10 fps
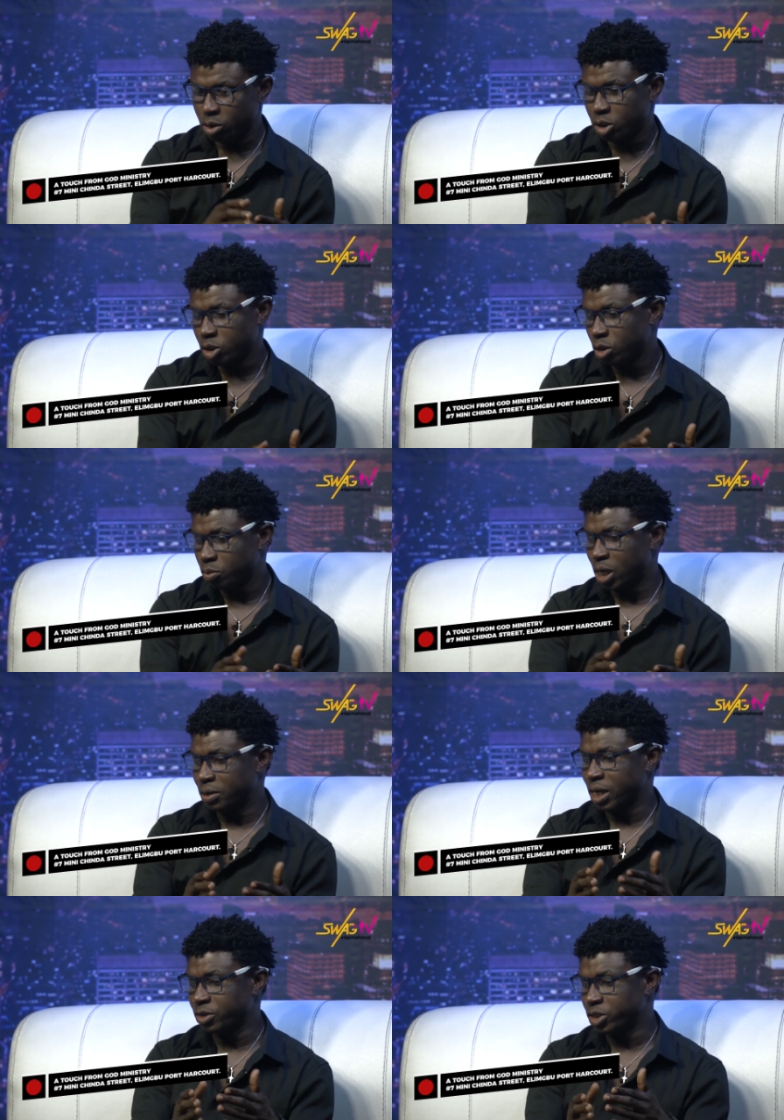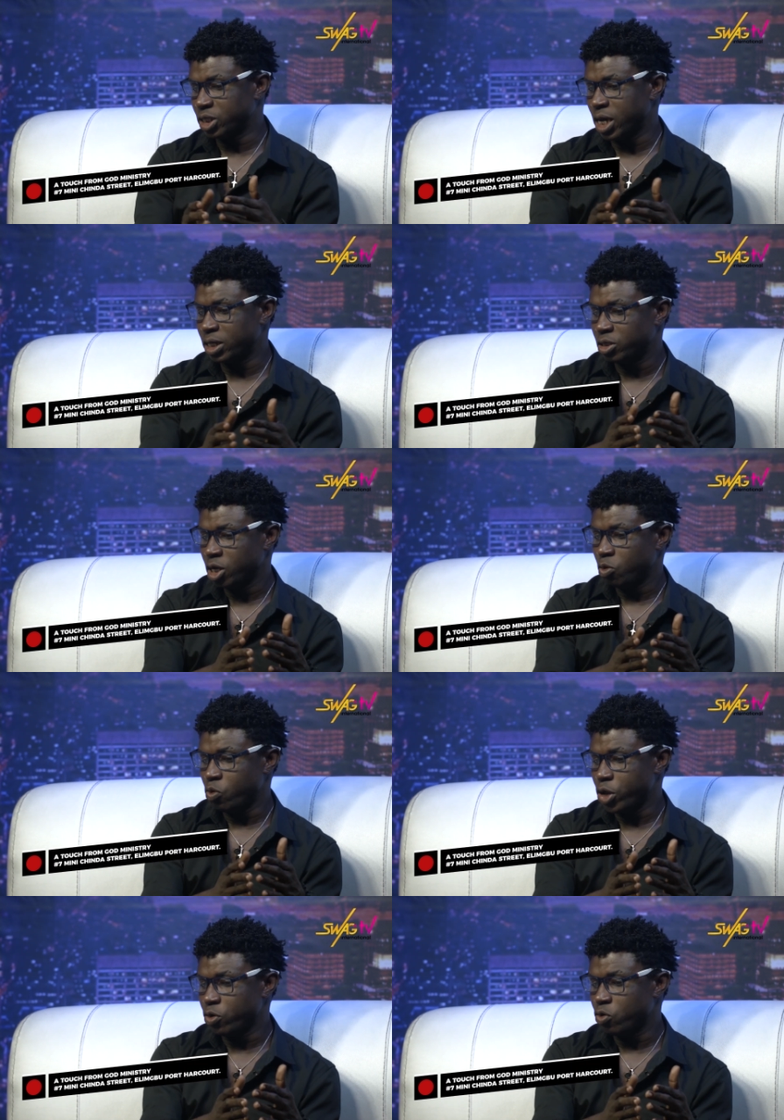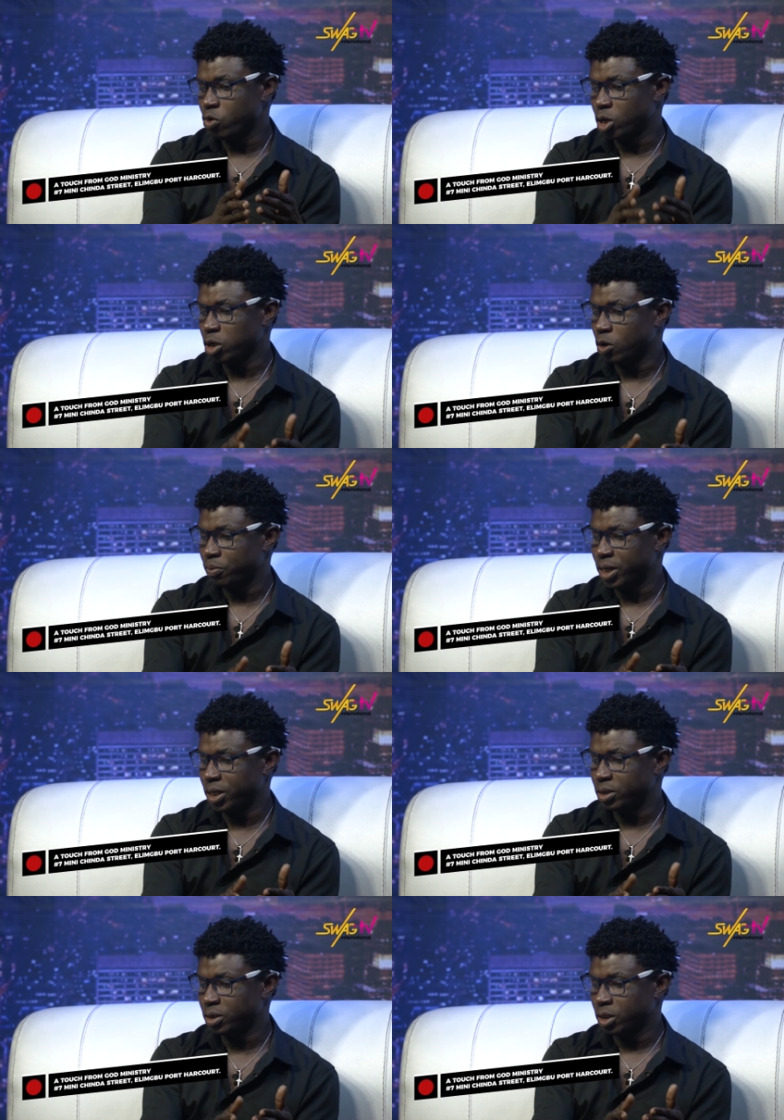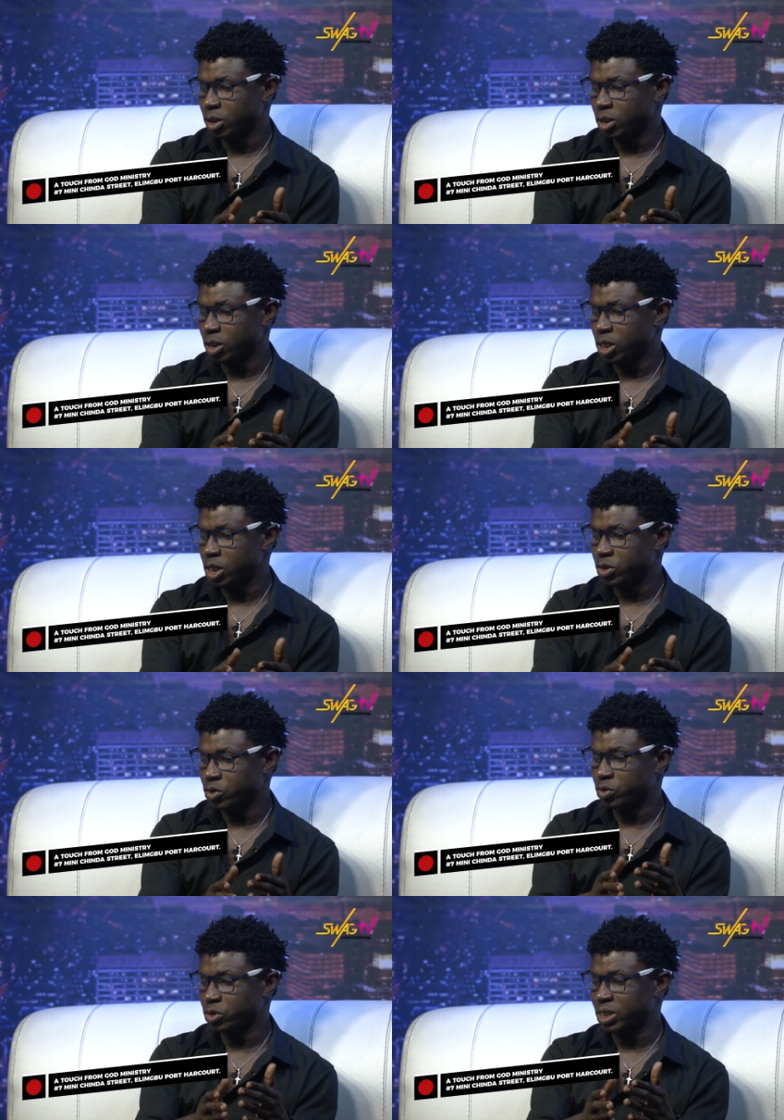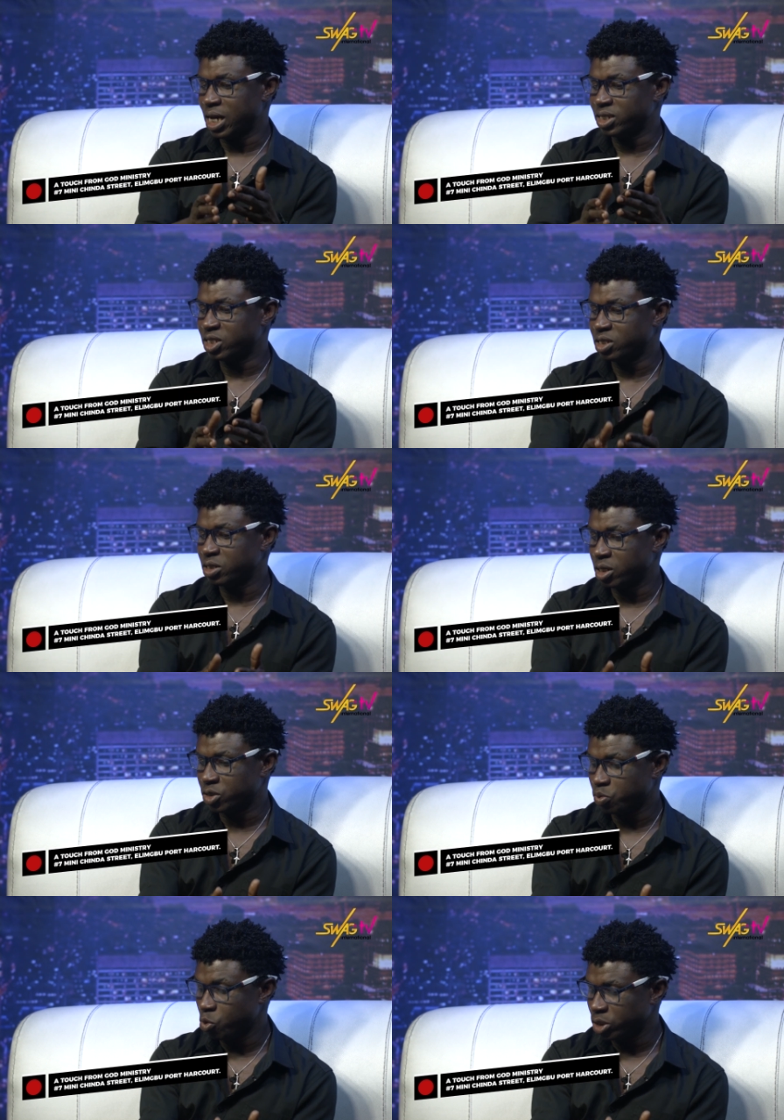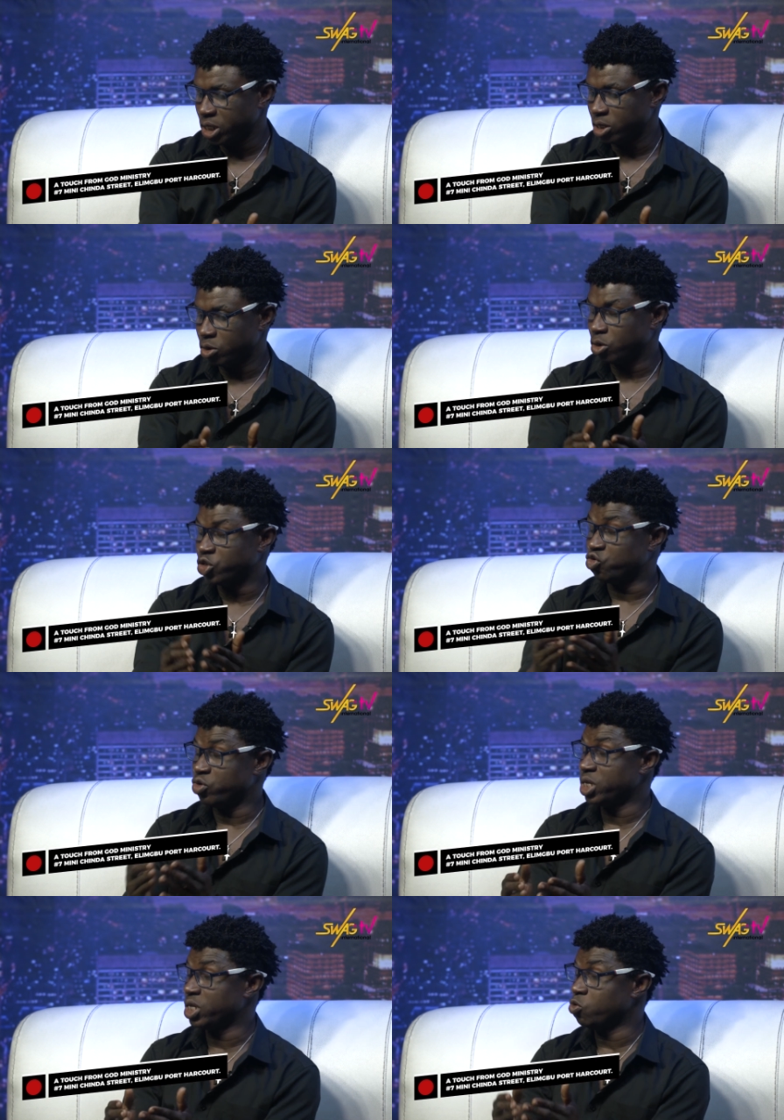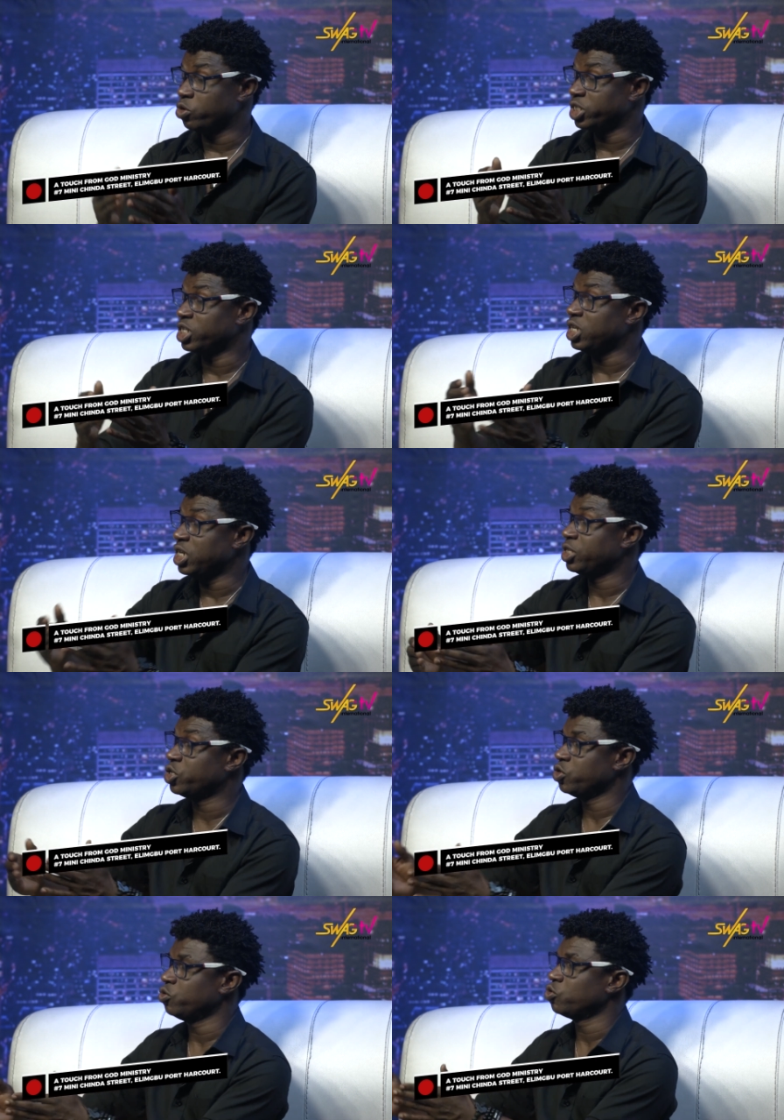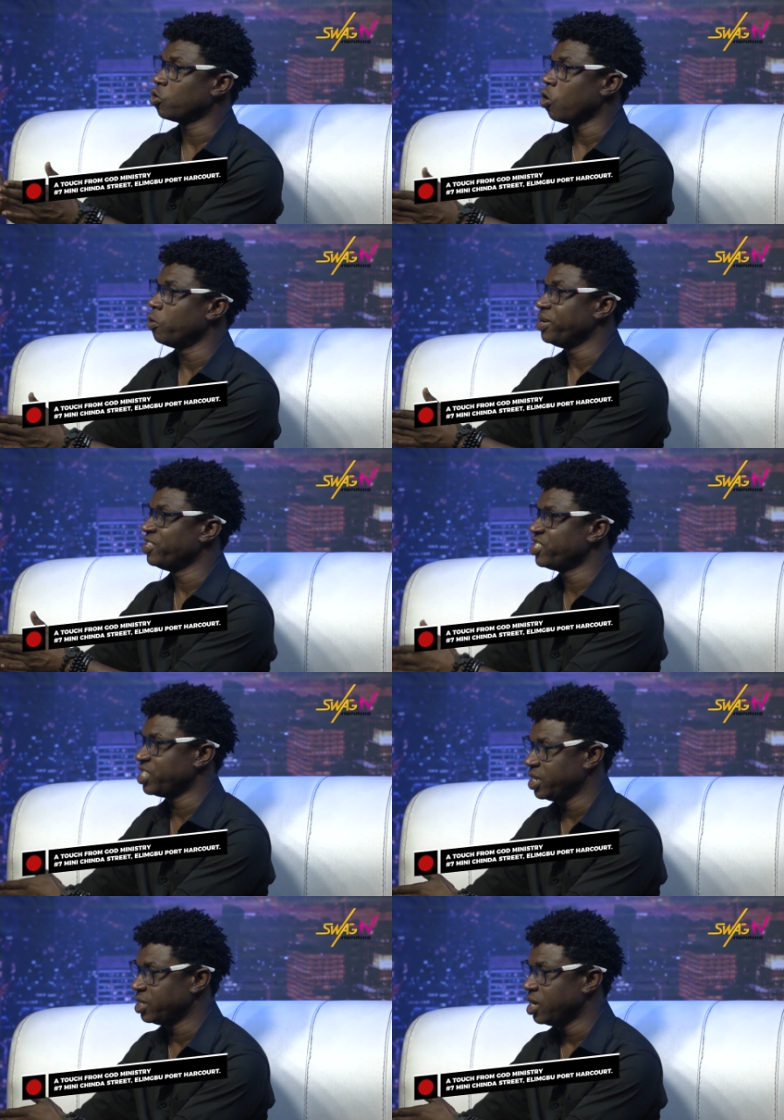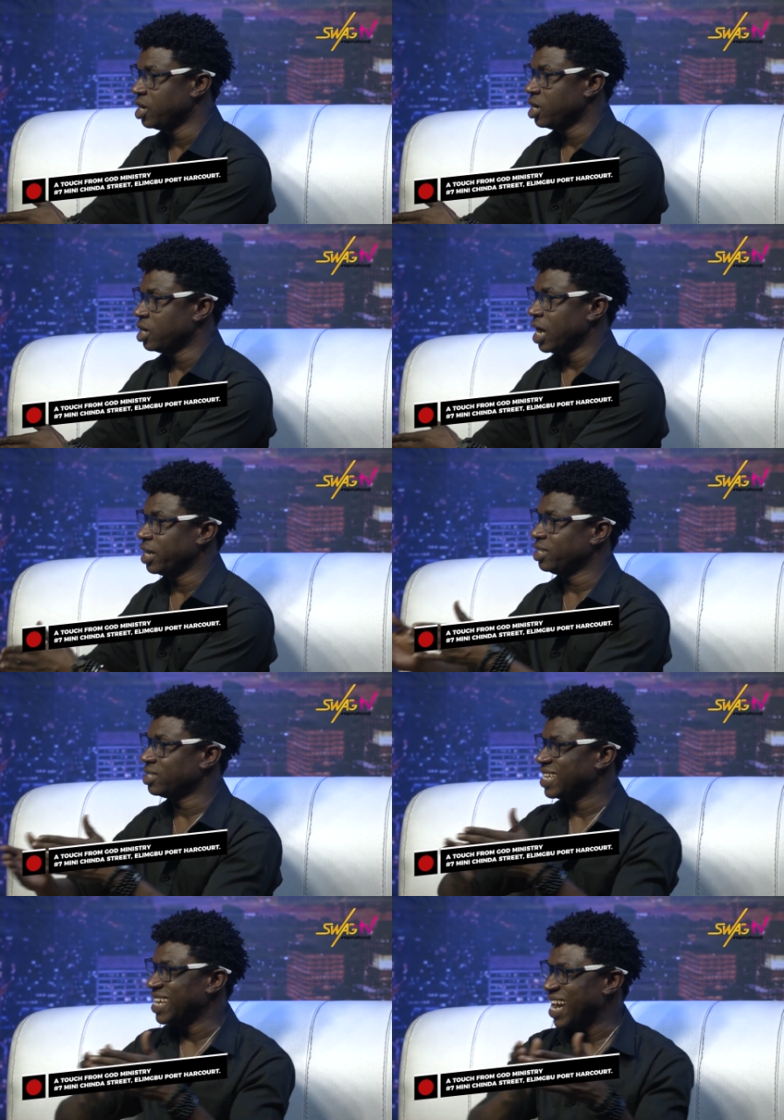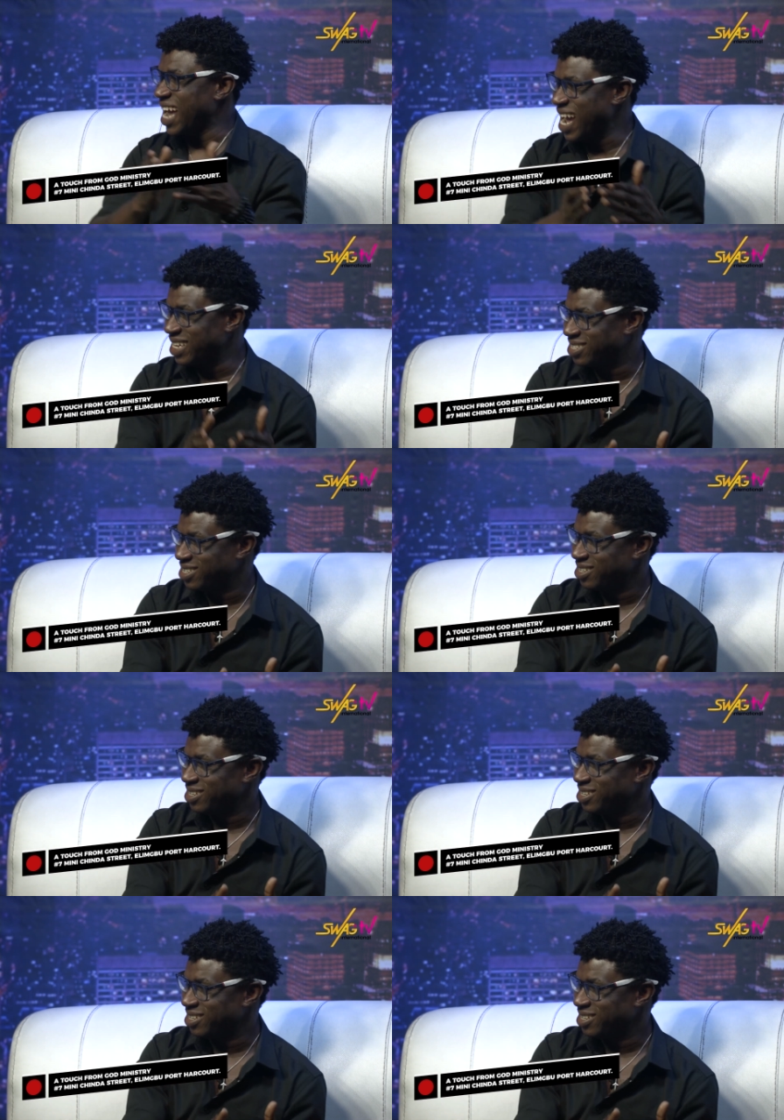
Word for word: so, uh, and you said when you go clubbing, it leads you to start uh, smoking or drinking, which leads you to commit sin. Now, is the act